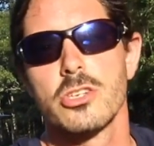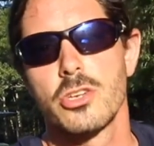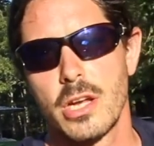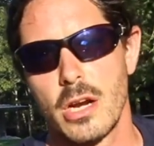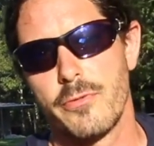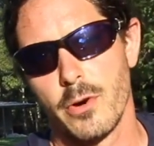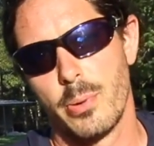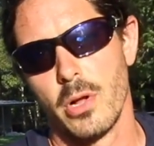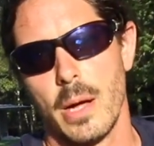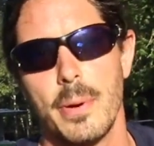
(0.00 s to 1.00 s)
so you can get a full
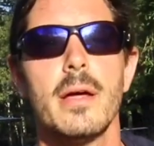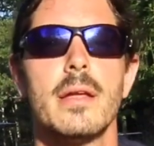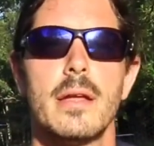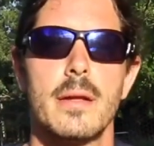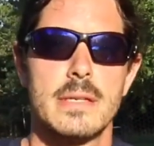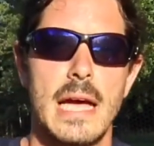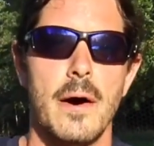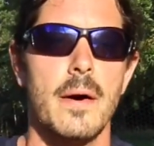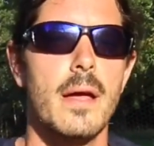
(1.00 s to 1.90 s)
pull-up. Now,